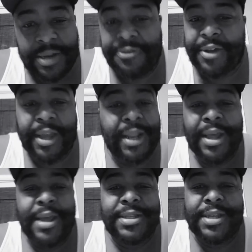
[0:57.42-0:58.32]
a fight
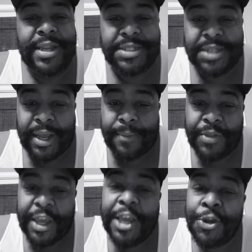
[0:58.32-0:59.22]
to get a check.
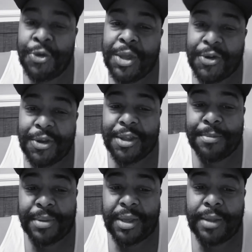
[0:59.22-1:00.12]
He knew he couldn't
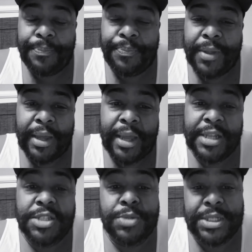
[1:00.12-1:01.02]
compete. And this
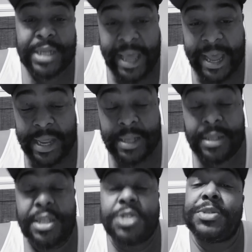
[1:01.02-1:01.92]

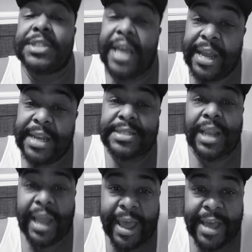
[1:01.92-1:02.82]
was Danny's
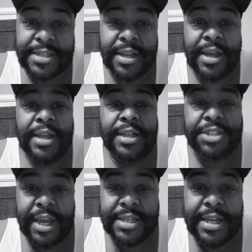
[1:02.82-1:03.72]
last
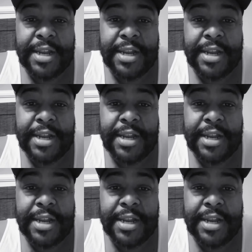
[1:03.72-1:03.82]
chance at a